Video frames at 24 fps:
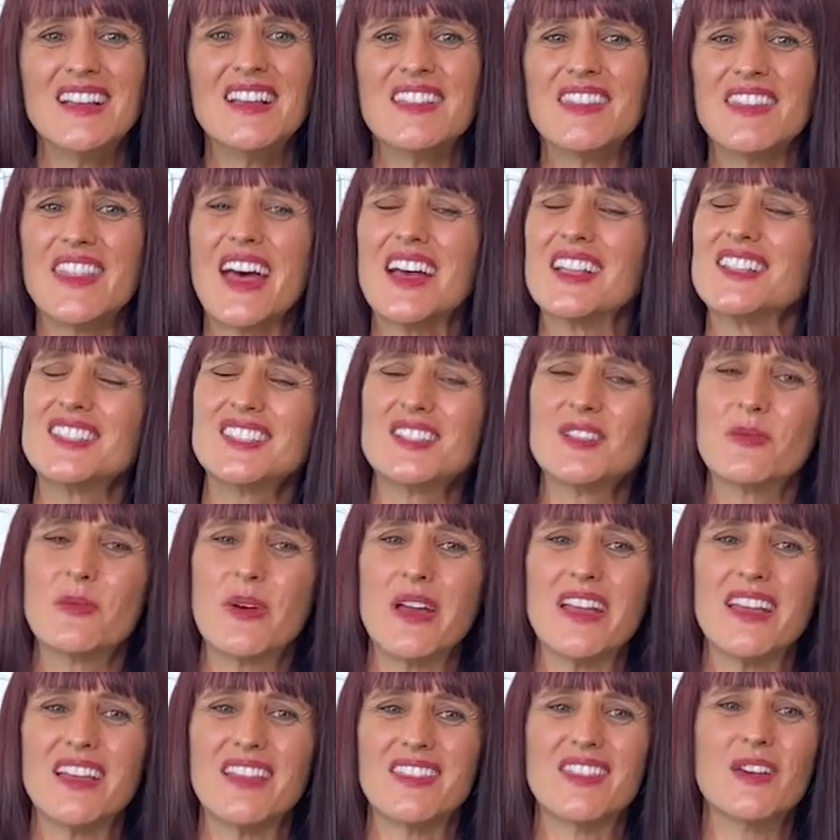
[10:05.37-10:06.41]
That's the
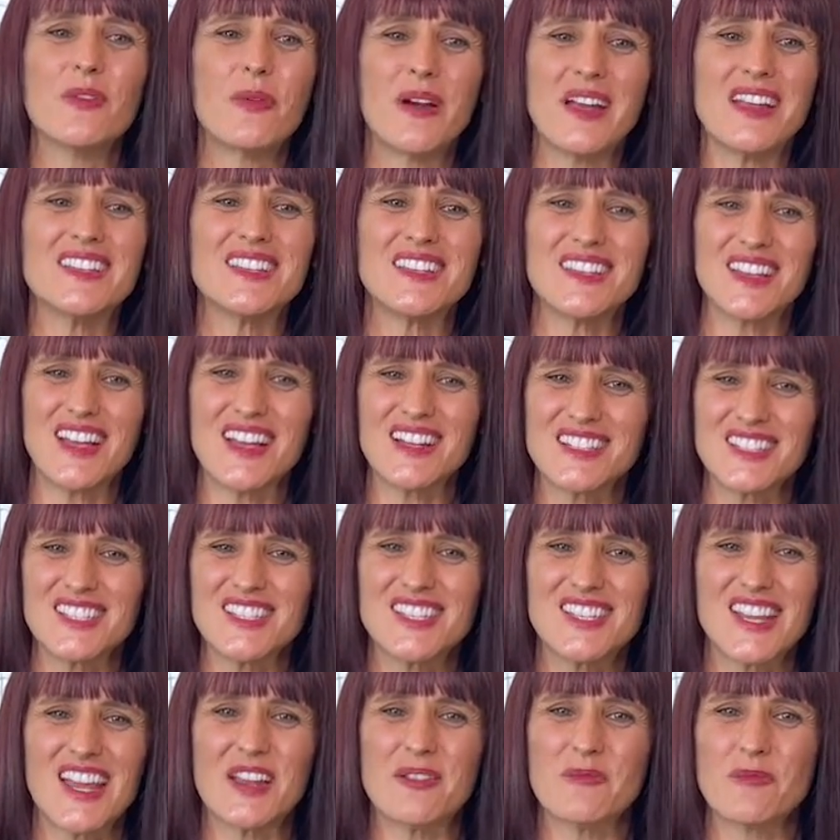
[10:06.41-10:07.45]
way to get to
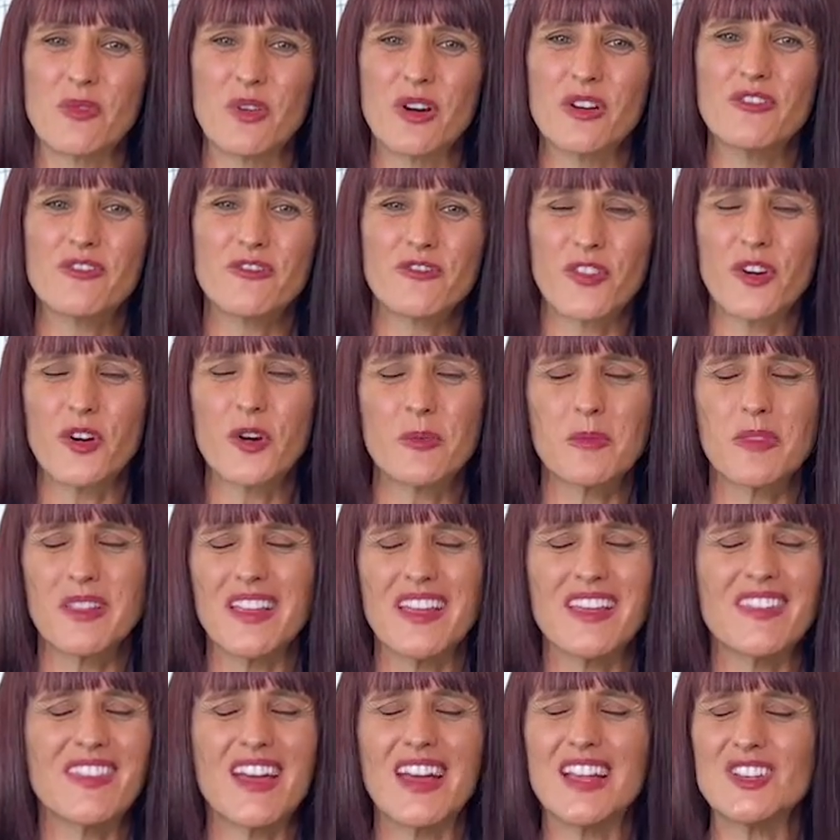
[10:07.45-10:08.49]
stand more firmly
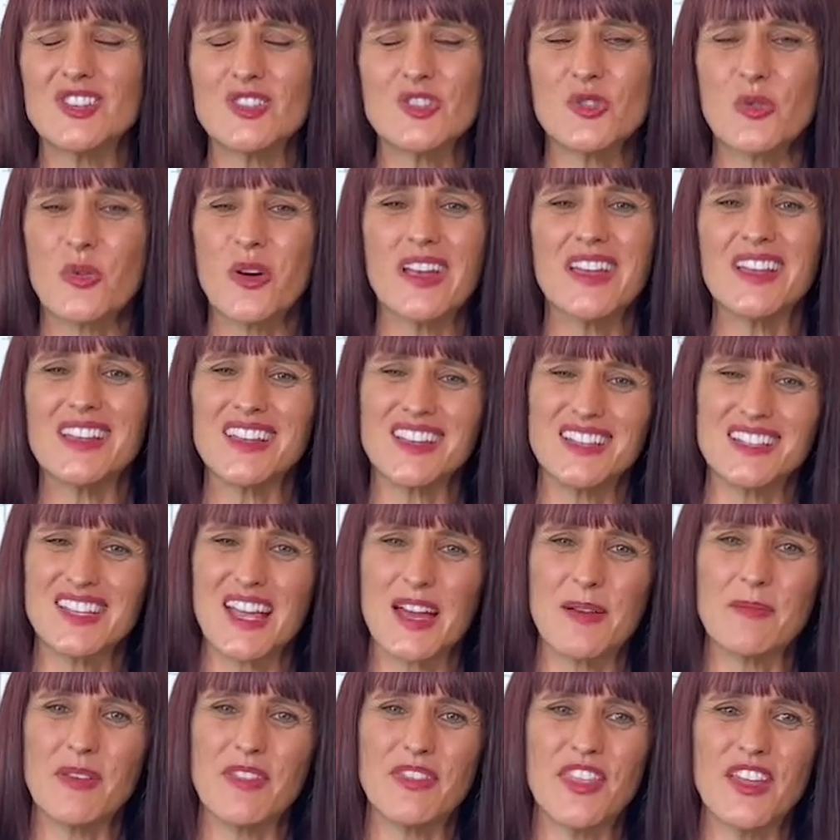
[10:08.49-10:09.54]
in that joy and
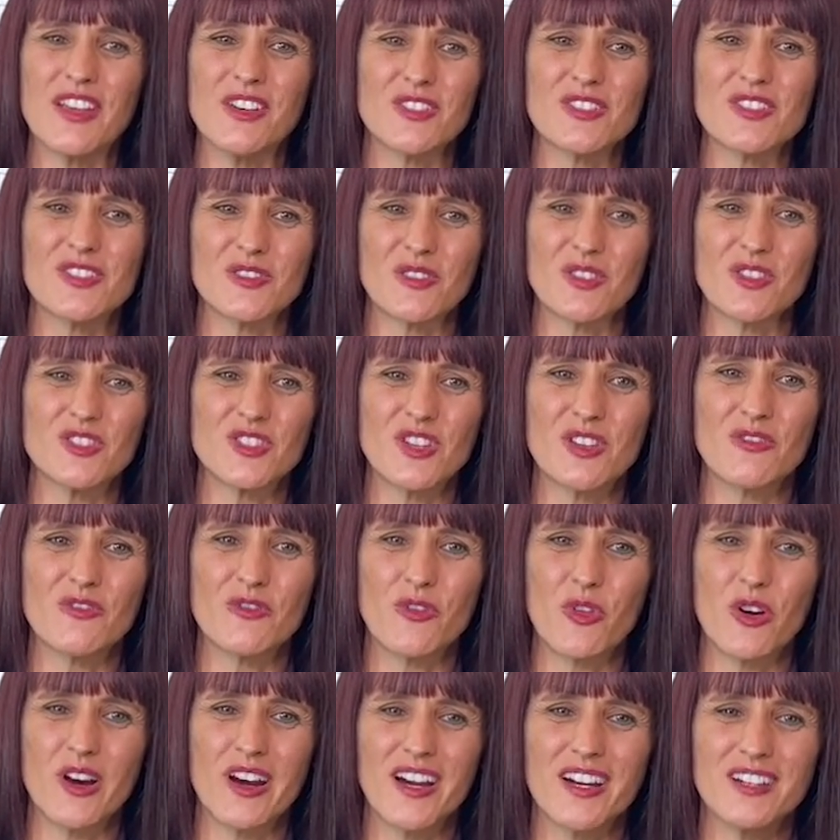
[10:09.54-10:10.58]
contentment that you're searching
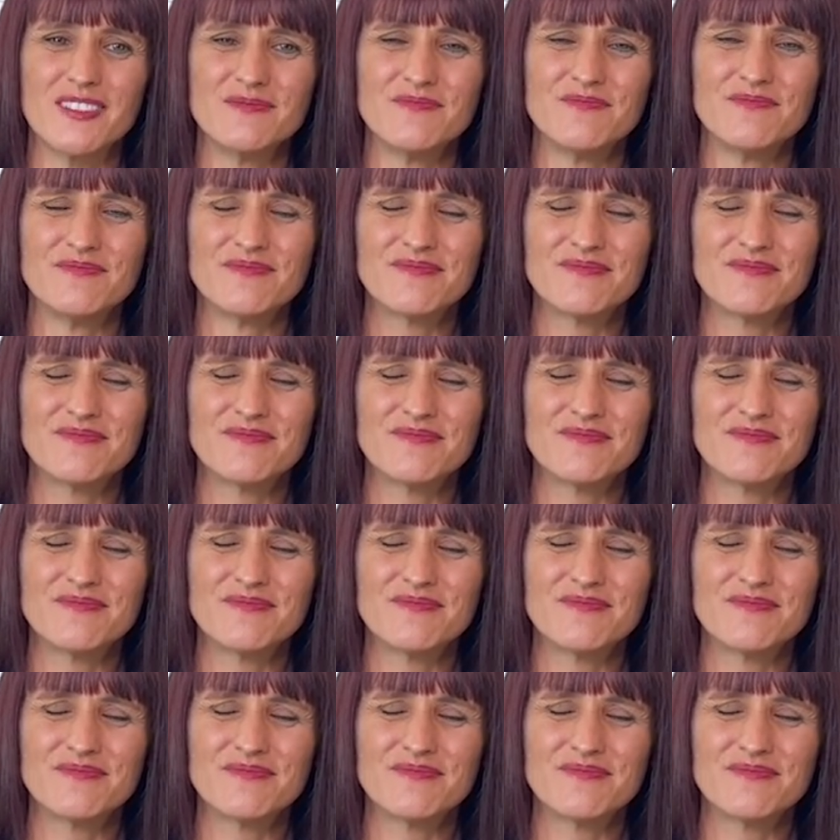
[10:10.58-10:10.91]
for.